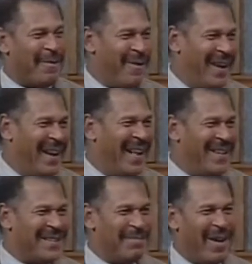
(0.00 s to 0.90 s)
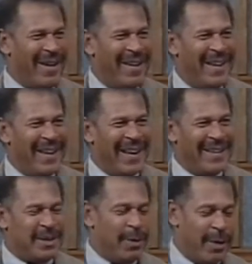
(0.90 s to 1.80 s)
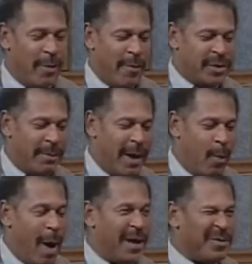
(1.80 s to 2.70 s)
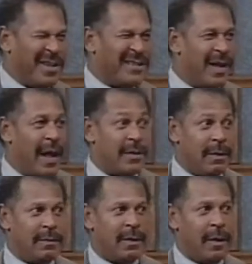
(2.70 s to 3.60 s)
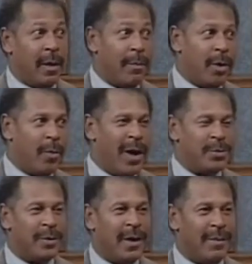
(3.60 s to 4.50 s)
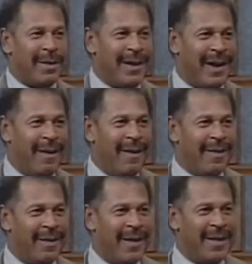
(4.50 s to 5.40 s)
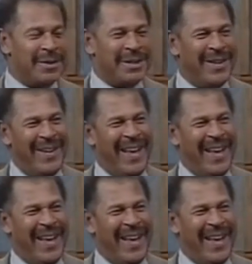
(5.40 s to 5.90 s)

friend Helen Small. Uh, she wanted to know what was on my watch, what it said. That's a uh, Larry Bird watch. We'll talk about that another another show.